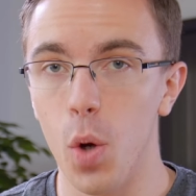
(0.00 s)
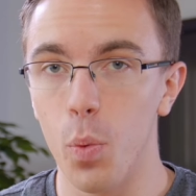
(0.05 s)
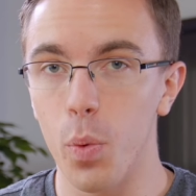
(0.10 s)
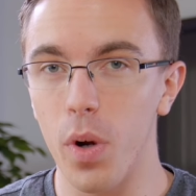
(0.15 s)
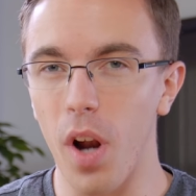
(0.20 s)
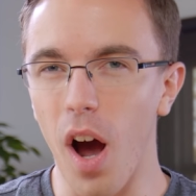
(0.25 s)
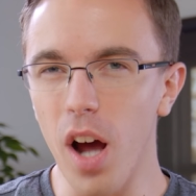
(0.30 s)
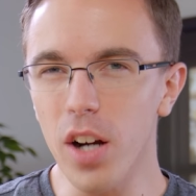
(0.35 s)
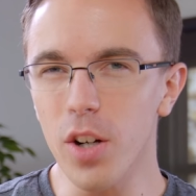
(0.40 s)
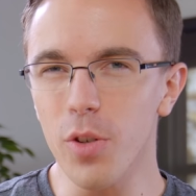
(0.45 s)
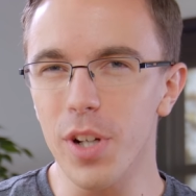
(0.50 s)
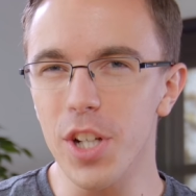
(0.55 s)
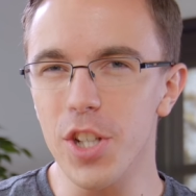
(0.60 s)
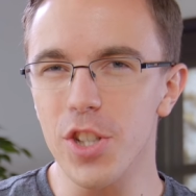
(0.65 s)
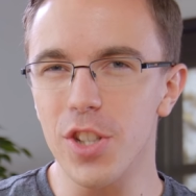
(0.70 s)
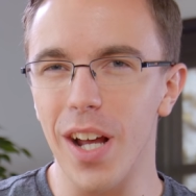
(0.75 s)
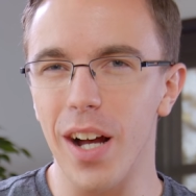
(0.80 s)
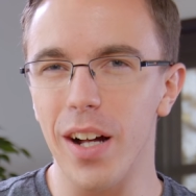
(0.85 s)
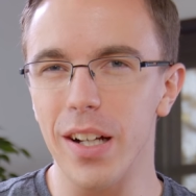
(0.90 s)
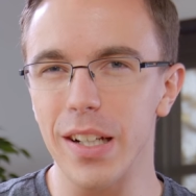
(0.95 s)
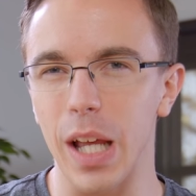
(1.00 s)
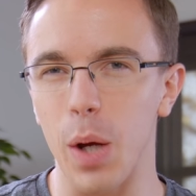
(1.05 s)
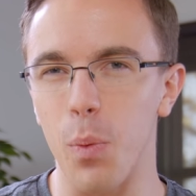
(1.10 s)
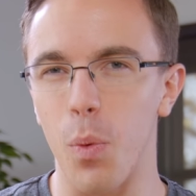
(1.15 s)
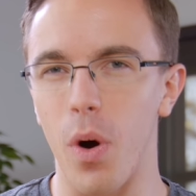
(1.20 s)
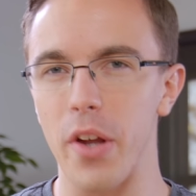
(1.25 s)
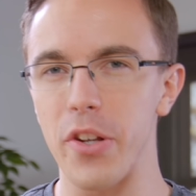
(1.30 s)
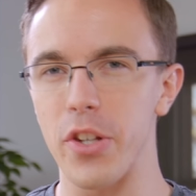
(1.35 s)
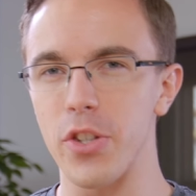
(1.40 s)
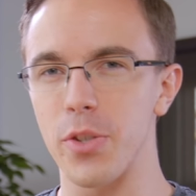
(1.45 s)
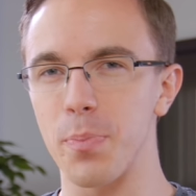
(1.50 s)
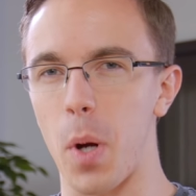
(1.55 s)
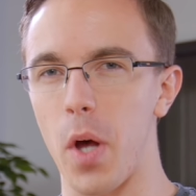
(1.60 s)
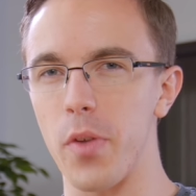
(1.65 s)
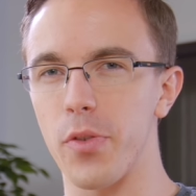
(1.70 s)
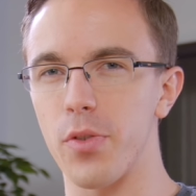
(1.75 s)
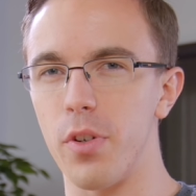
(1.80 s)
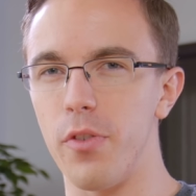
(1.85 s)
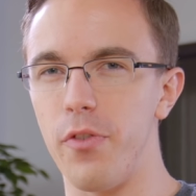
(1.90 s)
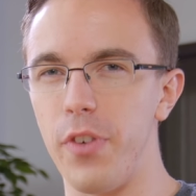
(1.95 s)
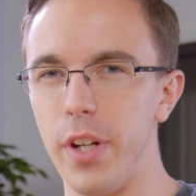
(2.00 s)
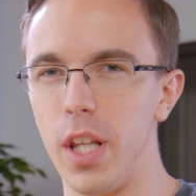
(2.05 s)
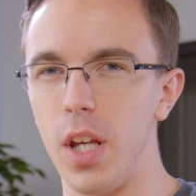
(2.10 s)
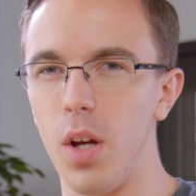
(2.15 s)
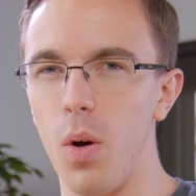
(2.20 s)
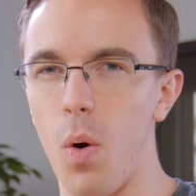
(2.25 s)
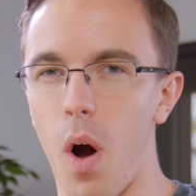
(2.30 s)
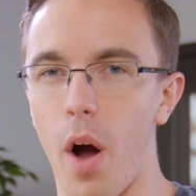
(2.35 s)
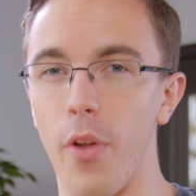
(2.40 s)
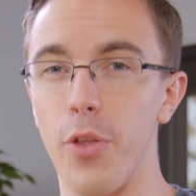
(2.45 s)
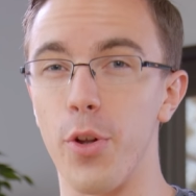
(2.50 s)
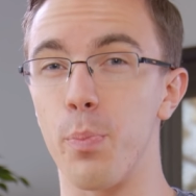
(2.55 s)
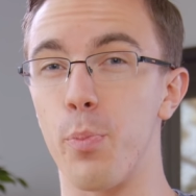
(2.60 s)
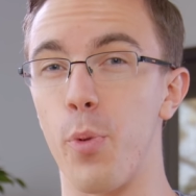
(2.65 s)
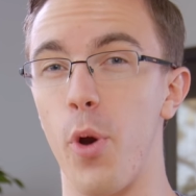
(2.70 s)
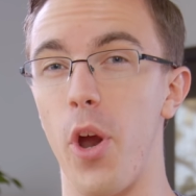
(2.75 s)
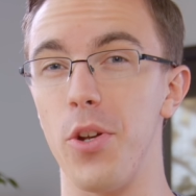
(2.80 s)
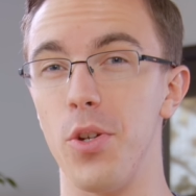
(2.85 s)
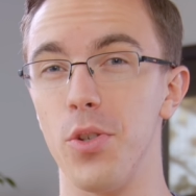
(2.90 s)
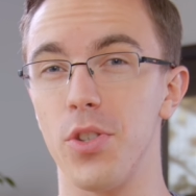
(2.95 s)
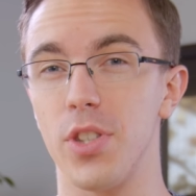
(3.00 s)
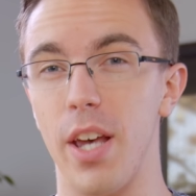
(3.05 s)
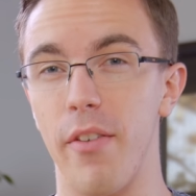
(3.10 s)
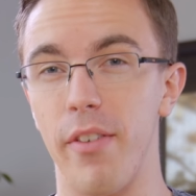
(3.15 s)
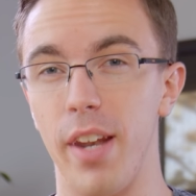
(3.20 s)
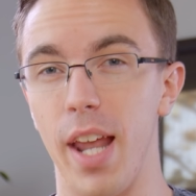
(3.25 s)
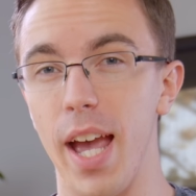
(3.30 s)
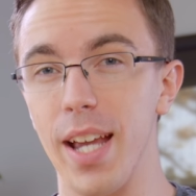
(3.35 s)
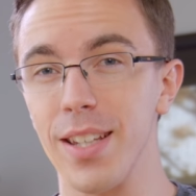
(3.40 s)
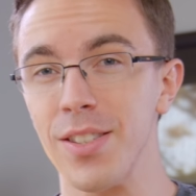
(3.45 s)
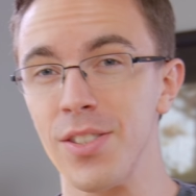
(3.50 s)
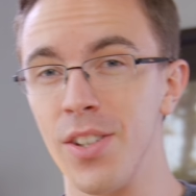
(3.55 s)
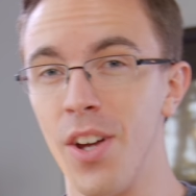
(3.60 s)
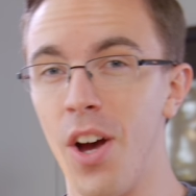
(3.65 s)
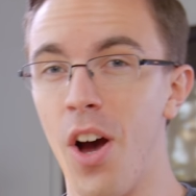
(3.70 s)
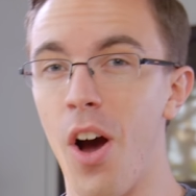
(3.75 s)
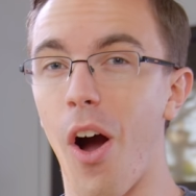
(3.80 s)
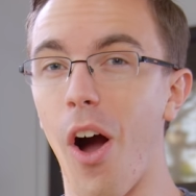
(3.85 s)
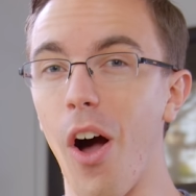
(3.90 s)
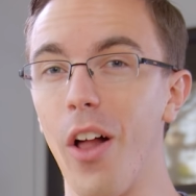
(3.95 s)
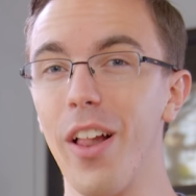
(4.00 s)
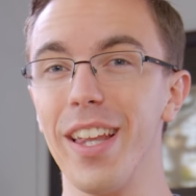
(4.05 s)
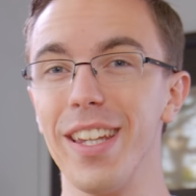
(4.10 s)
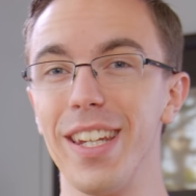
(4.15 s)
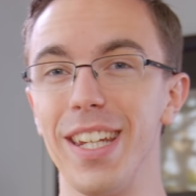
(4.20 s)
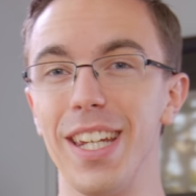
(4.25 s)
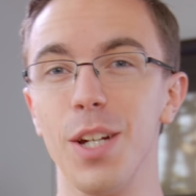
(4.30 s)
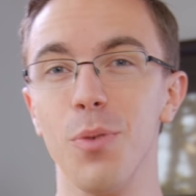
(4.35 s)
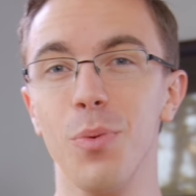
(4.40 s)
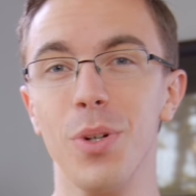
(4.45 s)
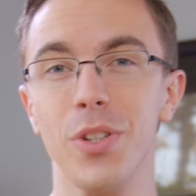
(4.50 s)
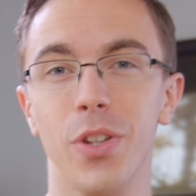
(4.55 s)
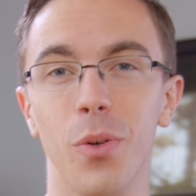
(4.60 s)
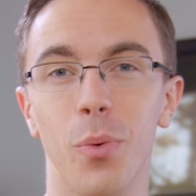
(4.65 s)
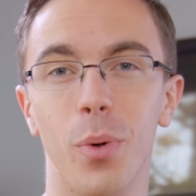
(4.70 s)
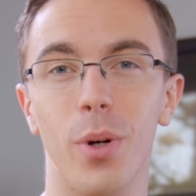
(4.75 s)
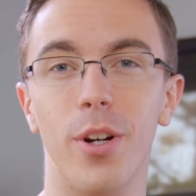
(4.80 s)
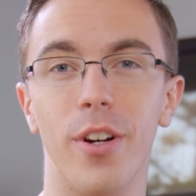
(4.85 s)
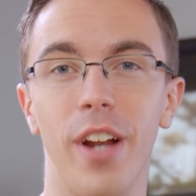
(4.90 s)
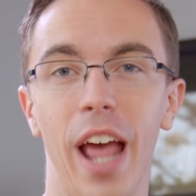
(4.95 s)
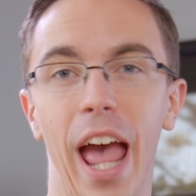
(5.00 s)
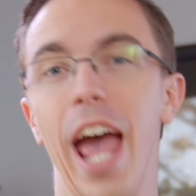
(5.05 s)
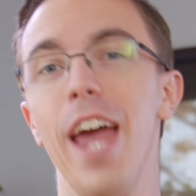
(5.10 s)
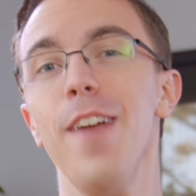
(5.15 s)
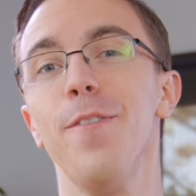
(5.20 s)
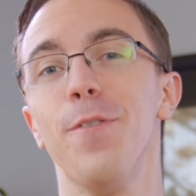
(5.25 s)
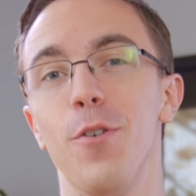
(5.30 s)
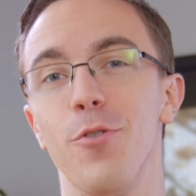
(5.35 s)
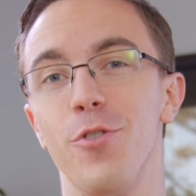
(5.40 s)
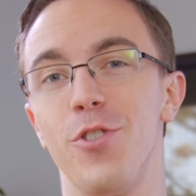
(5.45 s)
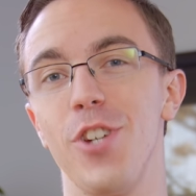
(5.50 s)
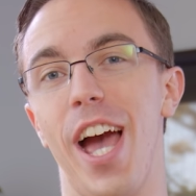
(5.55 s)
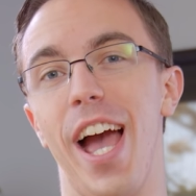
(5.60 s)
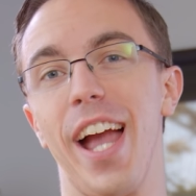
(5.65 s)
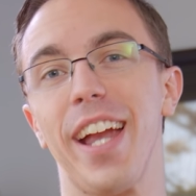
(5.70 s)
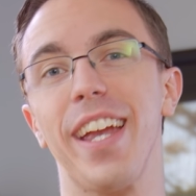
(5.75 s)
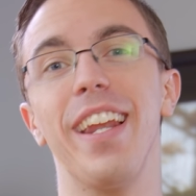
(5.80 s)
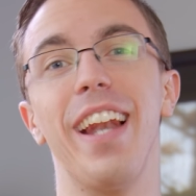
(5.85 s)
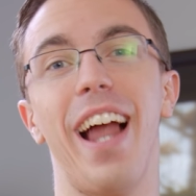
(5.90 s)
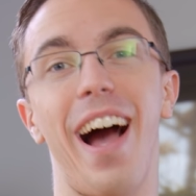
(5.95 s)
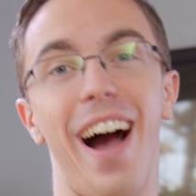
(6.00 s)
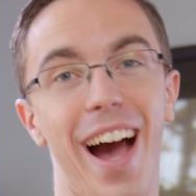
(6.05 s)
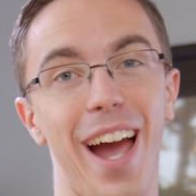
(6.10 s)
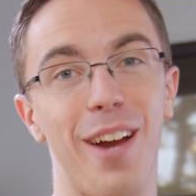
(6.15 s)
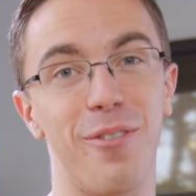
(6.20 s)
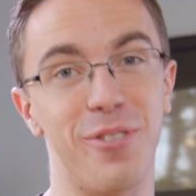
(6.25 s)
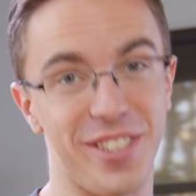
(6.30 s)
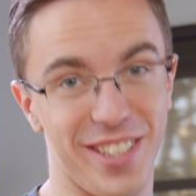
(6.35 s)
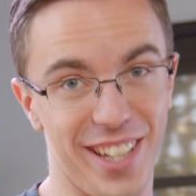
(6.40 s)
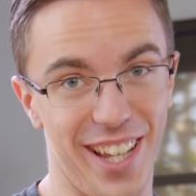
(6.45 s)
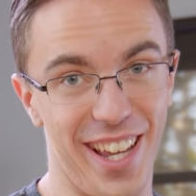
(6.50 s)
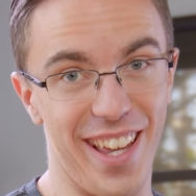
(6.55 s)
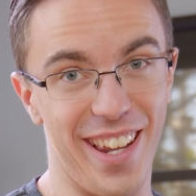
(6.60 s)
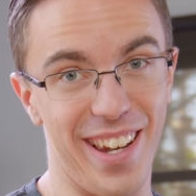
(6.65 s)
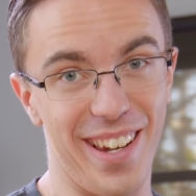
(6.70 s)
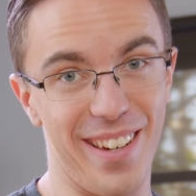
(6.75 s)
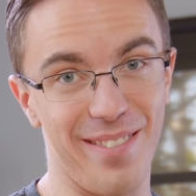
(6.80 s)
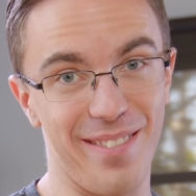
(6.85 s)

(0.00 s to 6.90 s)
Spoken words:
When Honor reached out and wanted to sponsor a video on their brand new 7X, all I needed was the word headphone jack and I was in.